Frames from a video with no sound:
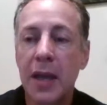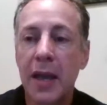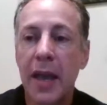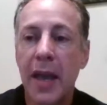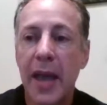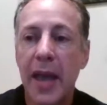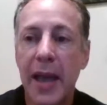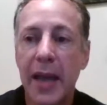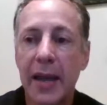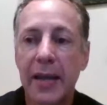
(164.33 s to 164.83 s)

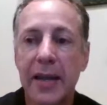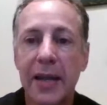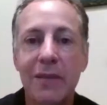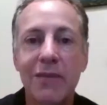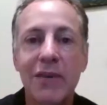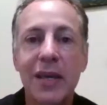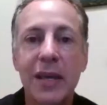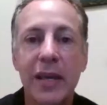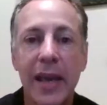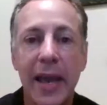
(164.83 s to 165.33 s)
and
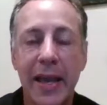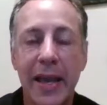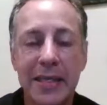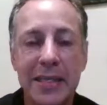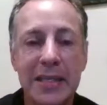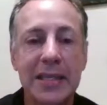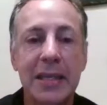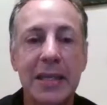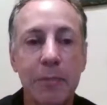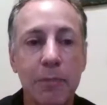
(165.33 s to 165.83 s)
living a
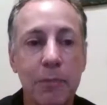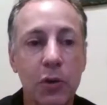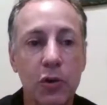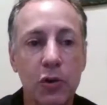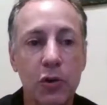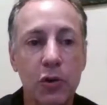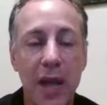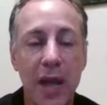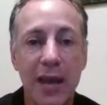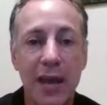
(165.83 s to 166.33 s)
simpler
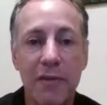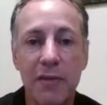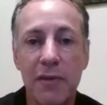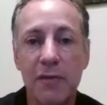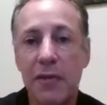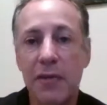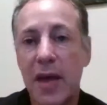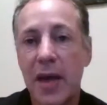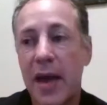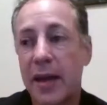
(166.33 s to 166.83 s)
life, if
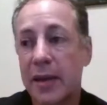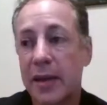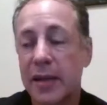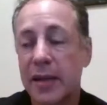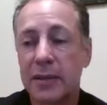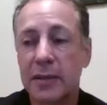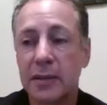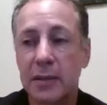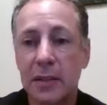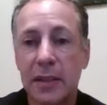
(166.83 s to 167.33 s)
that
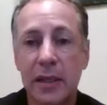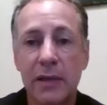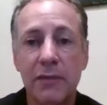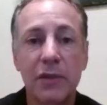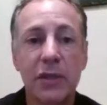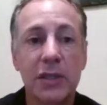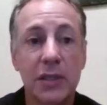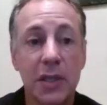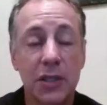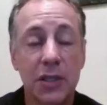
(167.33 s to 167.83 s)
is
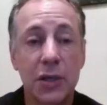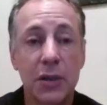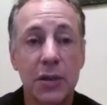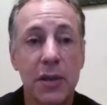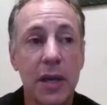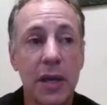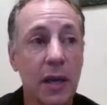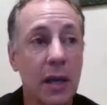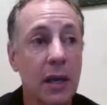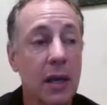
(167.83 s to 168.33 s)
even such a
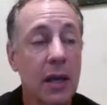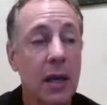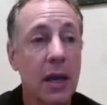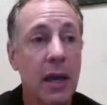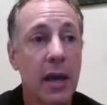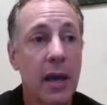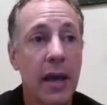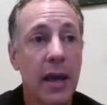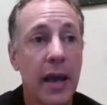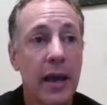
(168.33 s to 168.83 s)
thing.
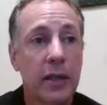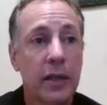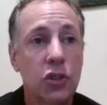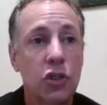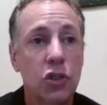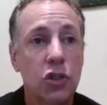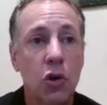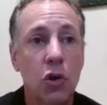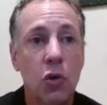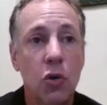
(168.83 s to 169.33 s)
And
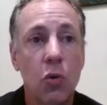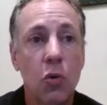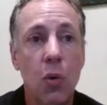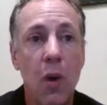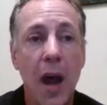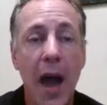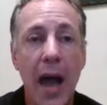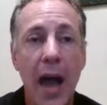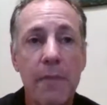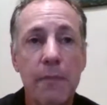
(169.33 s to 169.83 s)
so
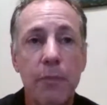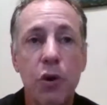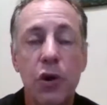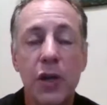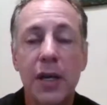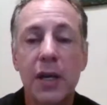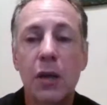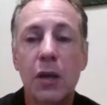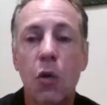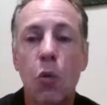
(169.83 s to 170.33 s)
I put
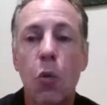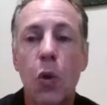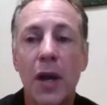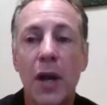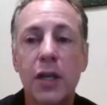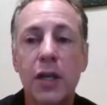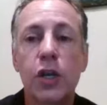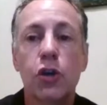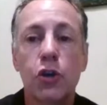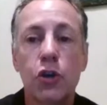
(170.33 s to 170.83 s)
in a
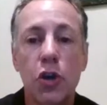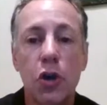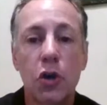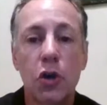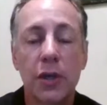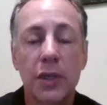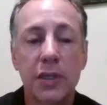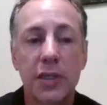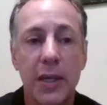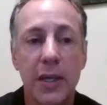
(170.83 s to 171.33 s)
1-year
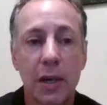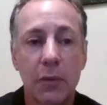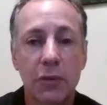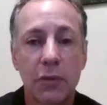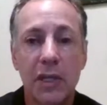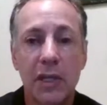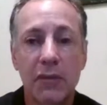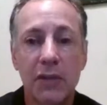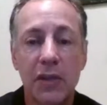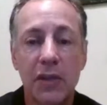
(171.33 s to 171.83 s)
notice that I was
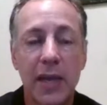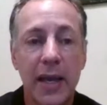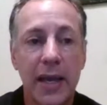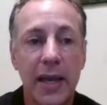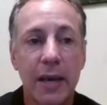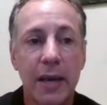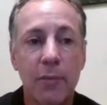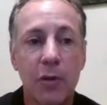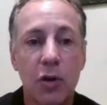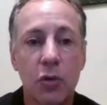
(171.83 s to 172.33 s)
leaving that
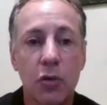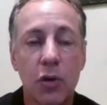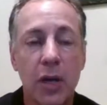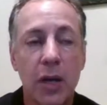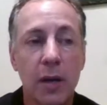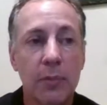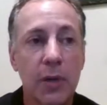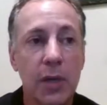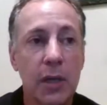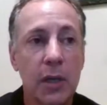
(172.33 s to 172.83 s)
chemical
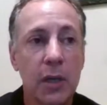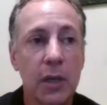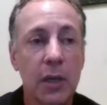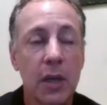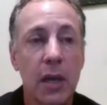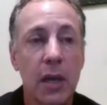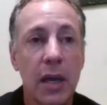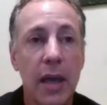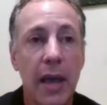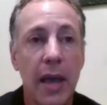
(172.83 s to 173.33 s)
company.
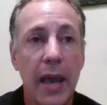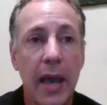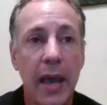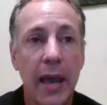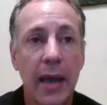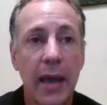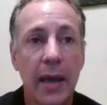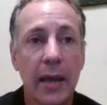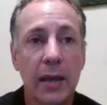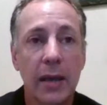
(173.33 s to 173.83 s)

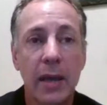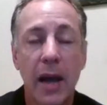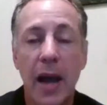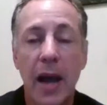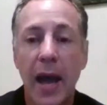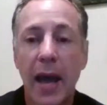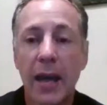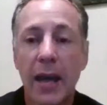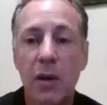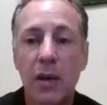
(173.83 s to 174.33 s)
And
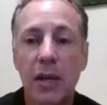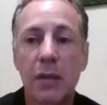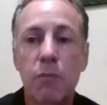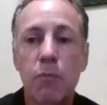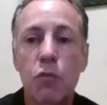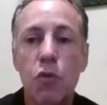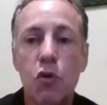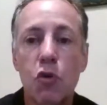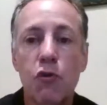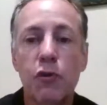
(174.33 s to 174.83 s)
I
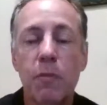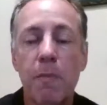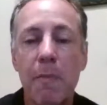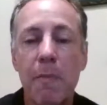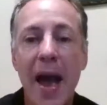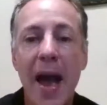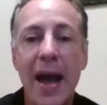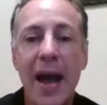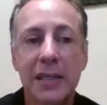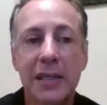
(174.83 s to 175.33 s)
moved
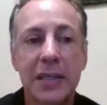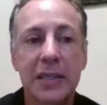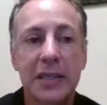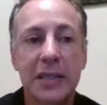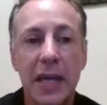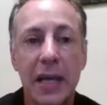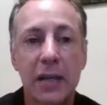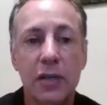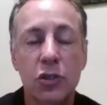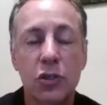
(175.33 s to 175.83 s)
back to
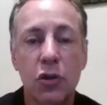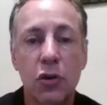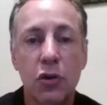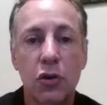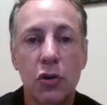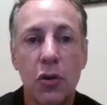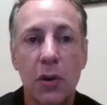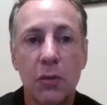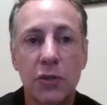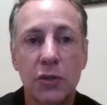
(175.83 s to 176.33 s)
San
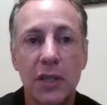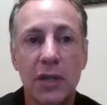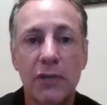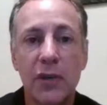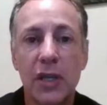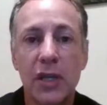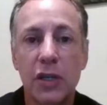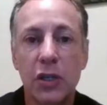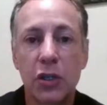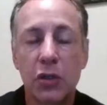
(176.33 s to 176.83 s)
Antonio. I was living
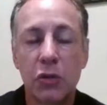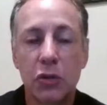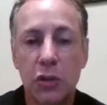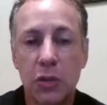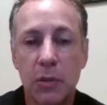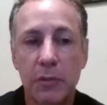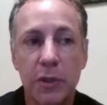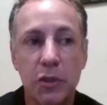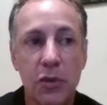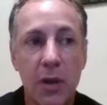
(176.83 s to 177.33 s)
in
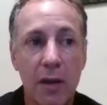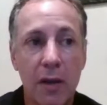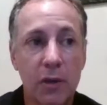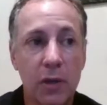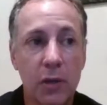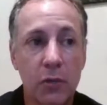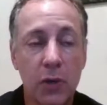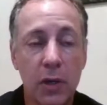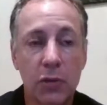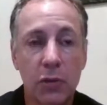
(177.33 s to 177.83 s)
Houston, but traveling
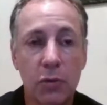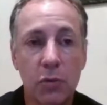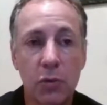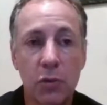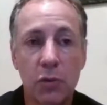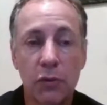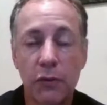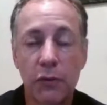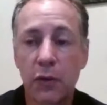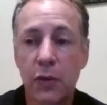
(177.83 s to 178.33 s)
around the
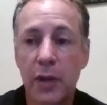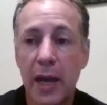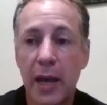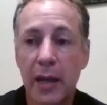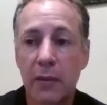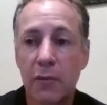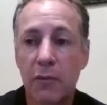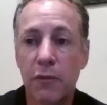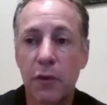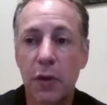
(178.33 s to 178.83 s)
world for
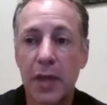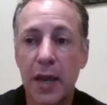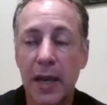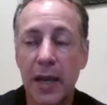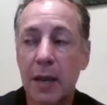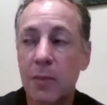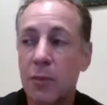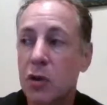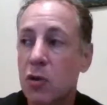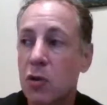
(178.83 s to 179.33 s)
that
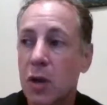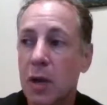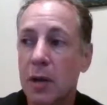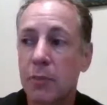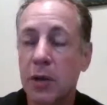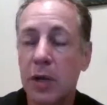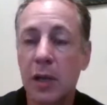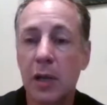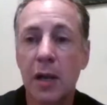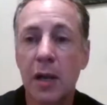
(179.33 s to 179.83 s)
chemical
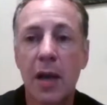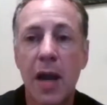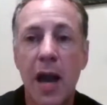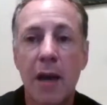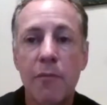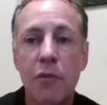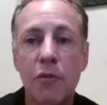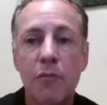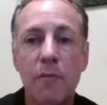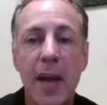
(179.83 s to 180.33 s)
company. I
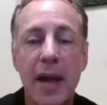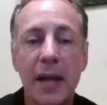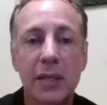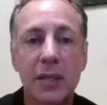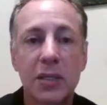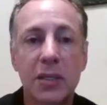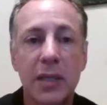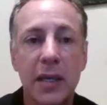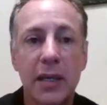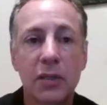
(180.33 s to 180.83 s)
moved back to
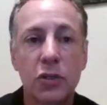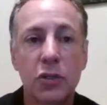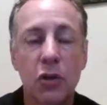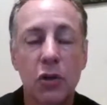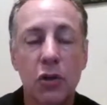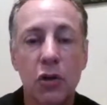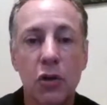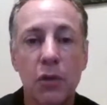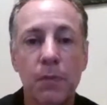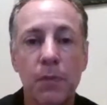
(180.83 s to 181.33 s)
San Antonio